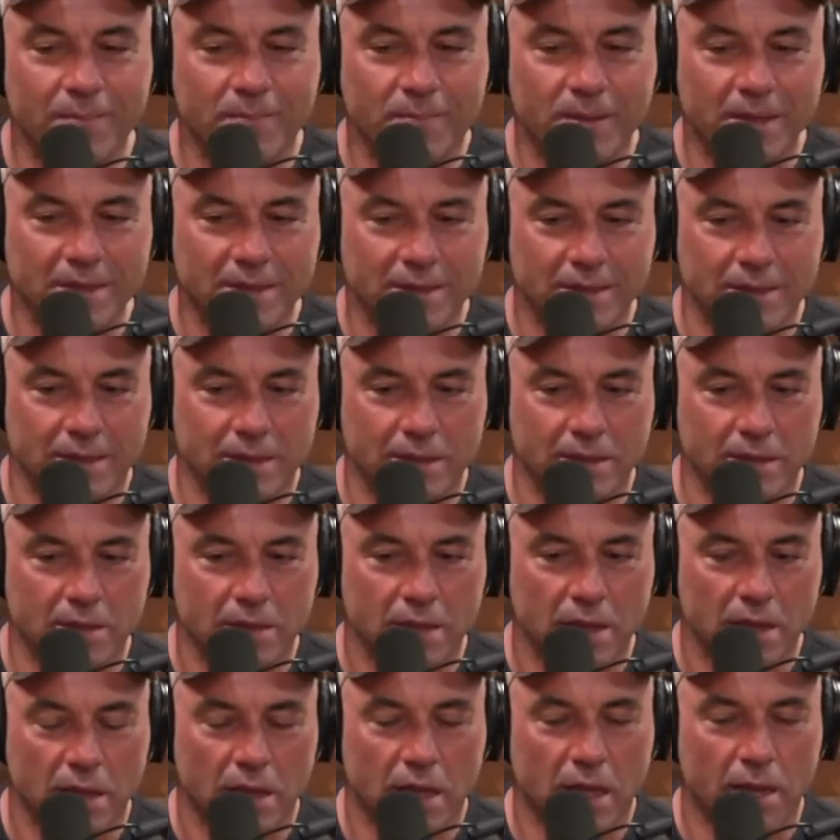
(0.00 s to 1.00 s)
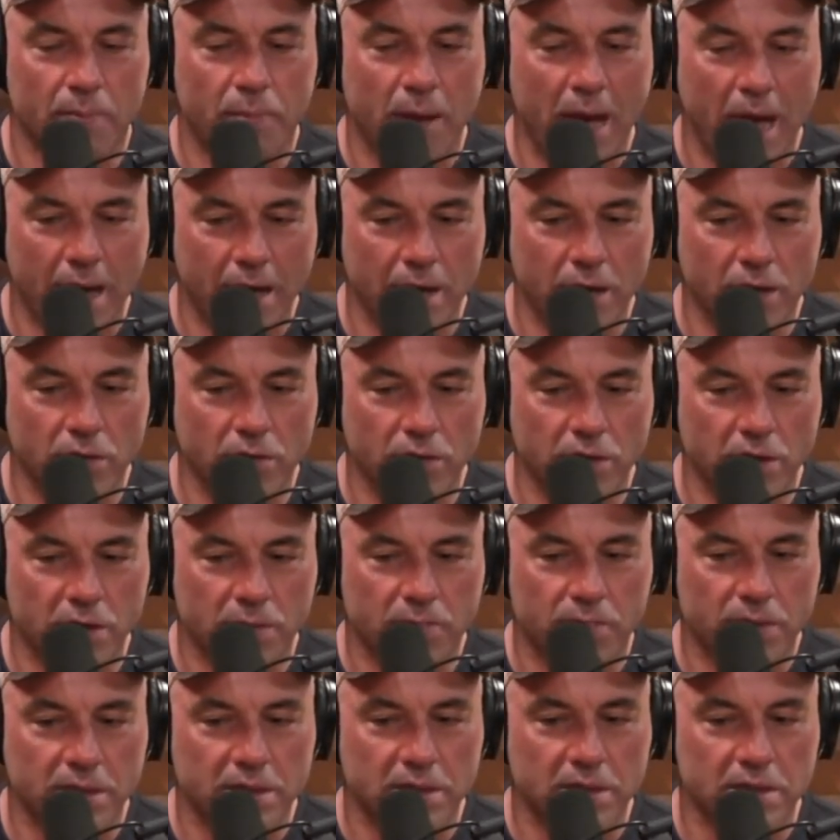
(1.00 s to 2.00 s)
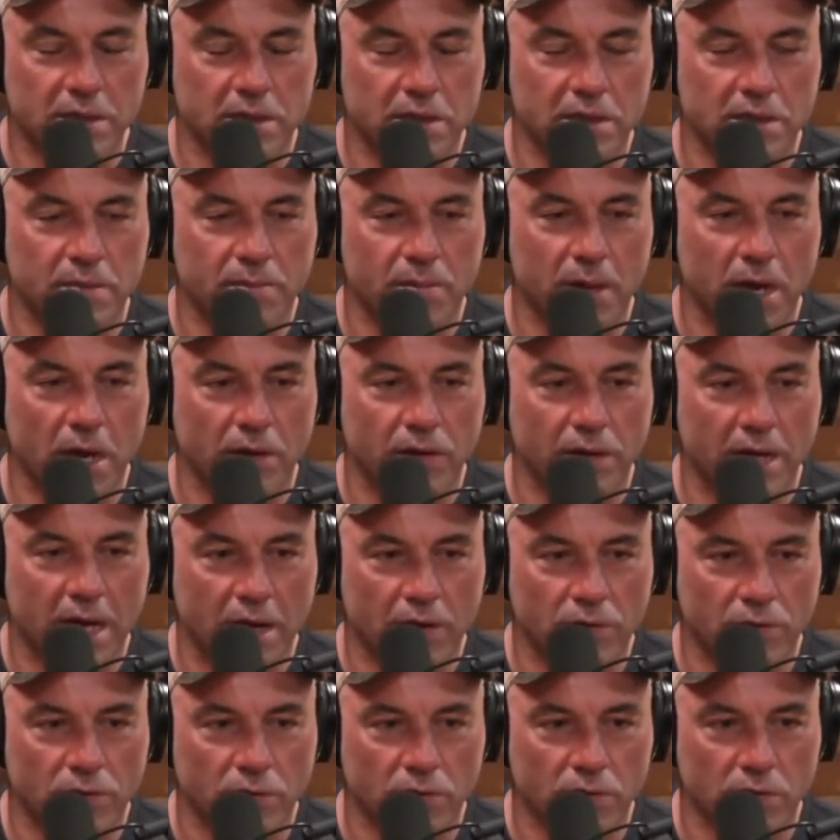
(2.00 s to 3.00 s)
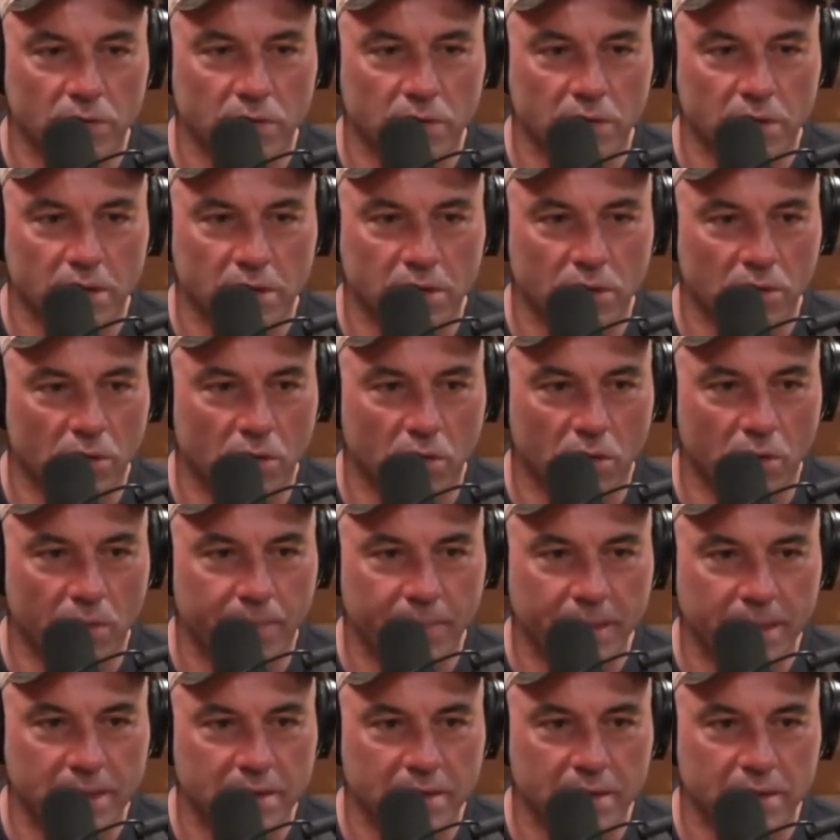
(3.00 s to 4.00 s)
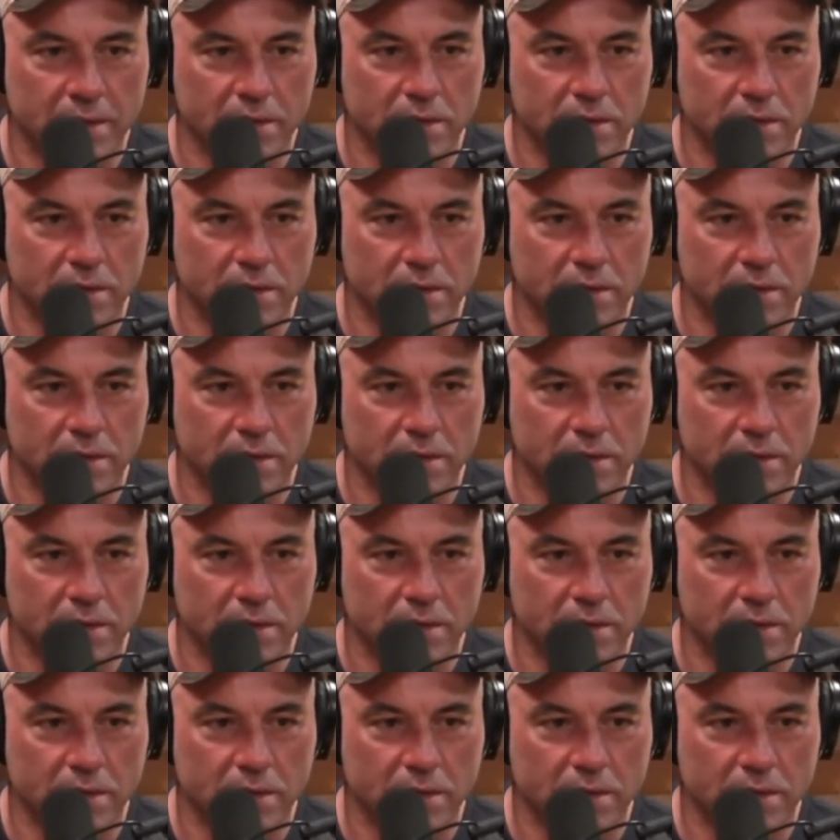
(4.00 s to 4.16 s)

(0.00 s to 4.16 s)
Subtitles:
businesses, like Patagonia's business is about the outdoors. That's their whole business.